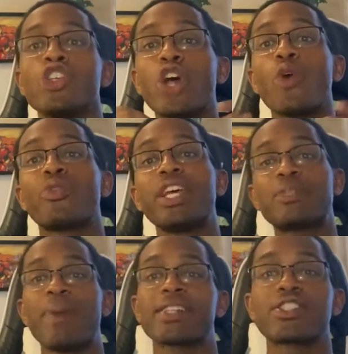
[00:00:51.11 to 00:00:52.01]
So
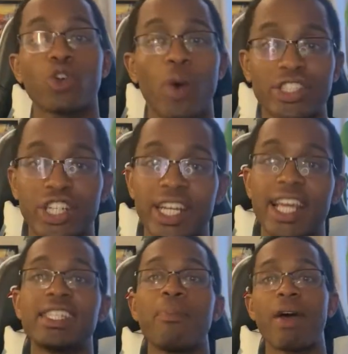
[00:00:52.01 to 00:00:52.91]
this begs the question,
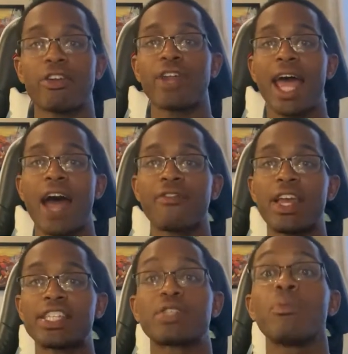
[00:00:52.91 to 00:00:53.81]
is it better to have
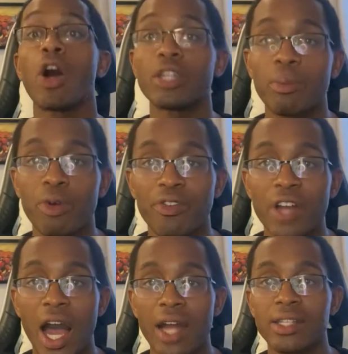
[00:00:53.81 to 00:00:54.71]
a small number of
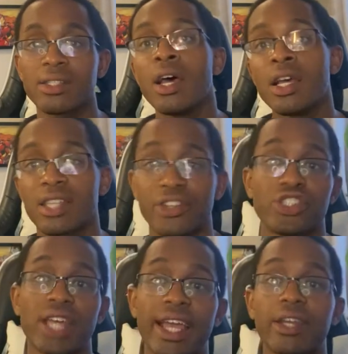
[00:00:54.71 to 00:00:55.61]
katas, such
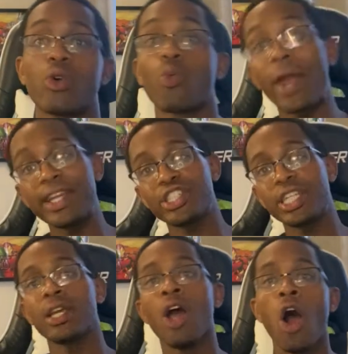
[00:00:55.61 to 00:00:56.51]
as like
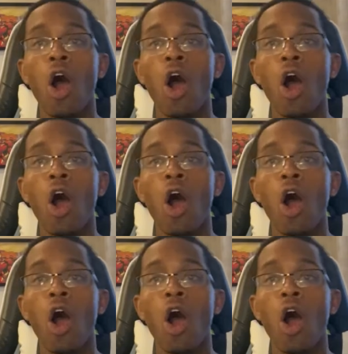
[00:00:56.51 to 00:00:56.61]
weichi,